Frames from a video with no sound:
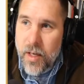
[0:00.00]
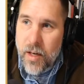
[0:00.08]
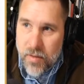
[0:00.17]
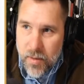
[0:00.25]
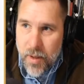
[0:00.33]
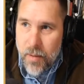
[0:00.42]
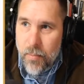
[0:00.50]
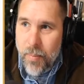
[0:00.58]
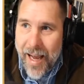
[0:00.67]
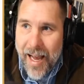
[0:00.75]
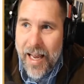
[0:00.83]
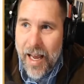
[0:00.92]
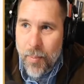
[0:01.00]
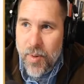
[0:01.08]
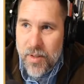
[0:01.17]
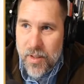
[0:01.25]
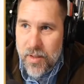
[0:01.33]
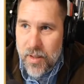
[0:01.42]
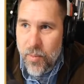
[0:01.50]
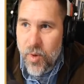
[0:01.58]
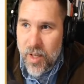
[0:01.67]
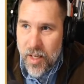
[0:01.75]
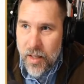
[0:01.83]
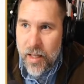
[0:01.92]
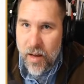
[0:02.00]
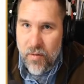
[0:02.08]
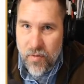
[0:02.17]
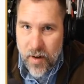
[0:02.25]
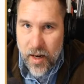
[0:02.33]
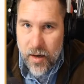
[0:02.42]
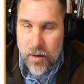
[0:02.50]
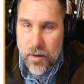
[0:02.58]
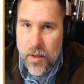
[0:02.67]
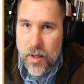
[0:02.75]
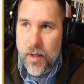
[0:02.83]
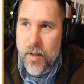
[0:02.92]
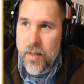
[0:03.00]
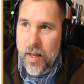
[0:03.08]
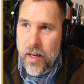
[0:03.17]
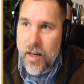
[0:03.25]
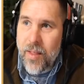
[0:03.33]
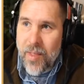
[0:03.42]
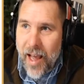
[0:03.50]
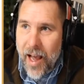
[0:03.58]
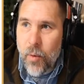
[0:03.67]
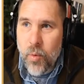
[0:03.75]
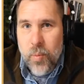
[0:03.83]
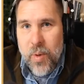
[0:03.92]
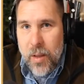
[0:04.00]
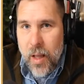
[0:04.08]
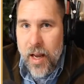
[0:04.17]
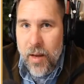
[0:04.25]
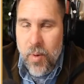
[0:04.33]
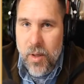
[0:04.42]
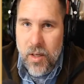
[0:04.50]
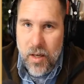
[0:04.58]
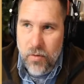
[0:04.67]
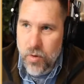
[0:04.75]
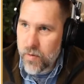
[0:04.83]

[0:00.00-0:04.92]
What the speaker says: Now, if something bad happens to someone in that fire, then that would be liability coverage.